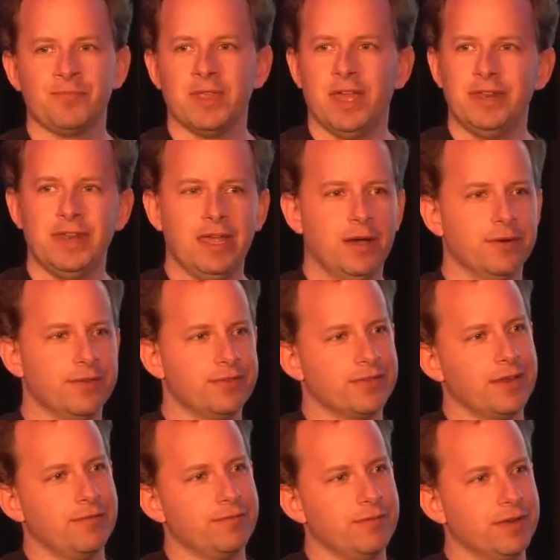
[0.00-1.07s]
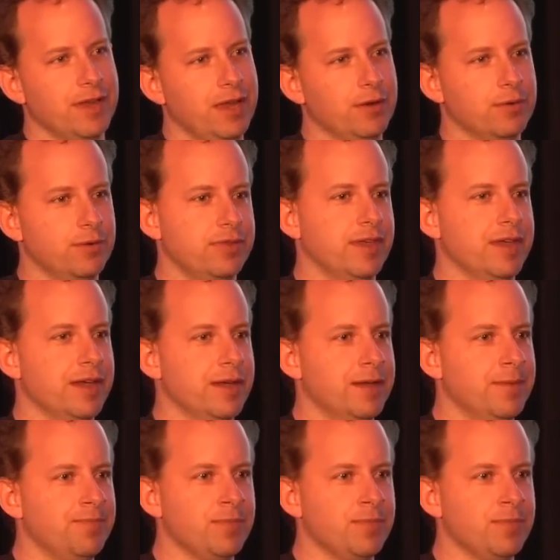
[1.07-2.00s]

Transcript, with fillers: and now discovering how good they are.